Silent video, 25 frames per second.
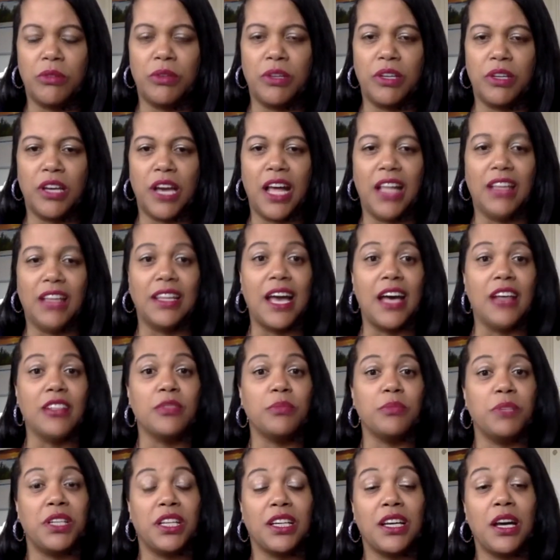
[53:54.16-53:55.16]
allows
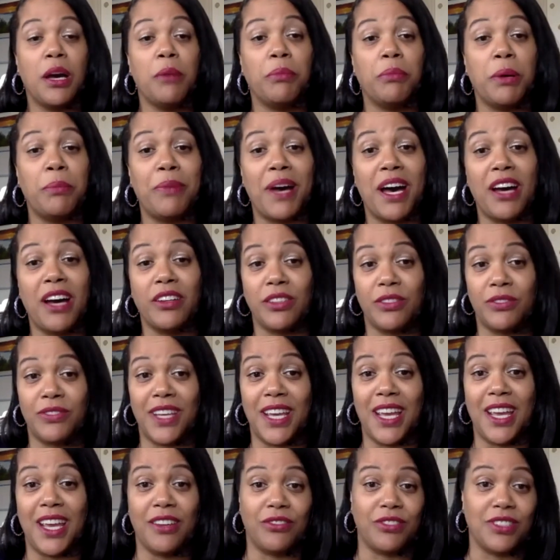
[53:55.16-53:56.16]
me to come up out of
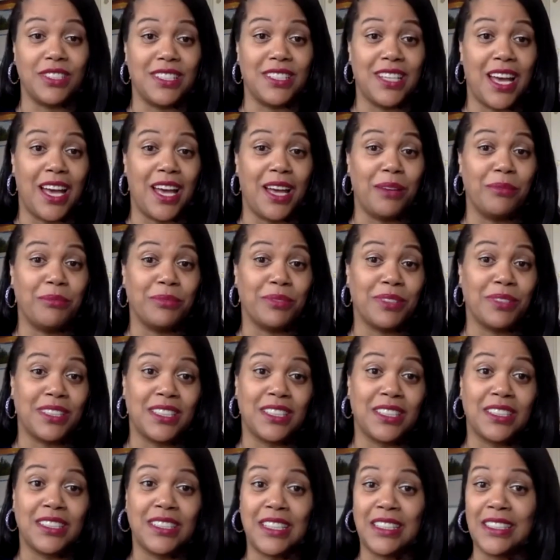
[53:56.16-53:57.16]
it every time.
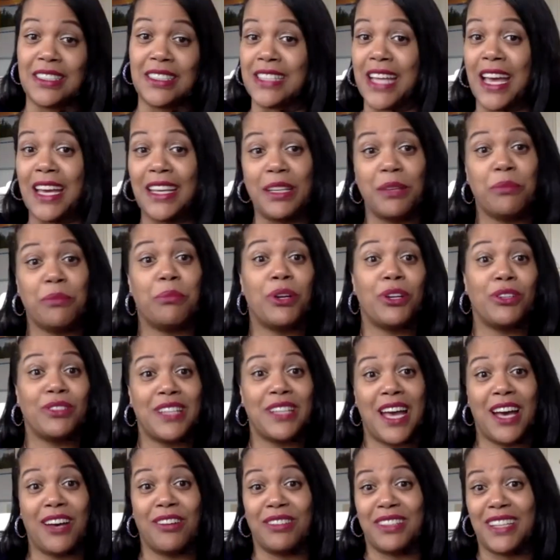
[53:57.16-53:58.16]
Because I get burnt
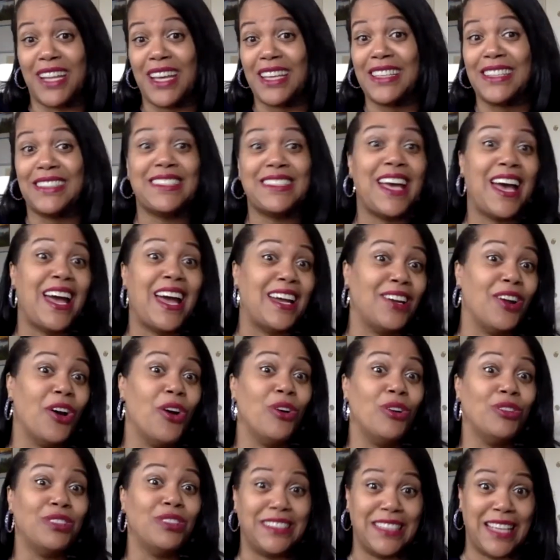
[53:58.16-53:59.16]
out and I get tired
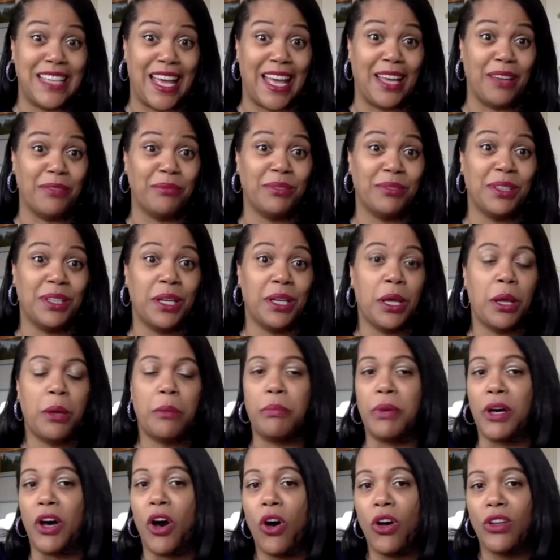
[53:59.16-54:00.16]
all the time.
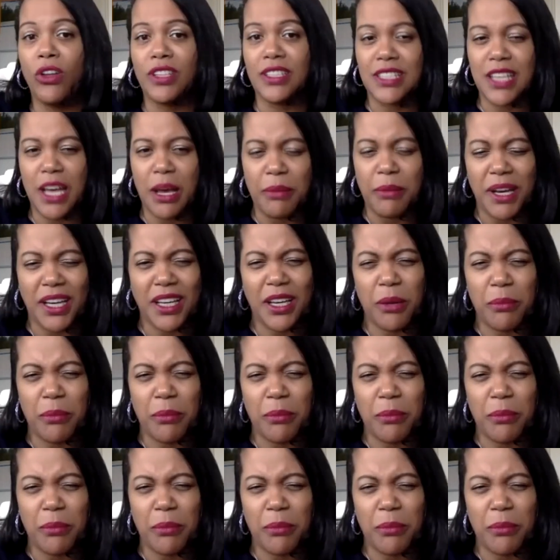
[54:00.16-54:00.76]
But all the time I come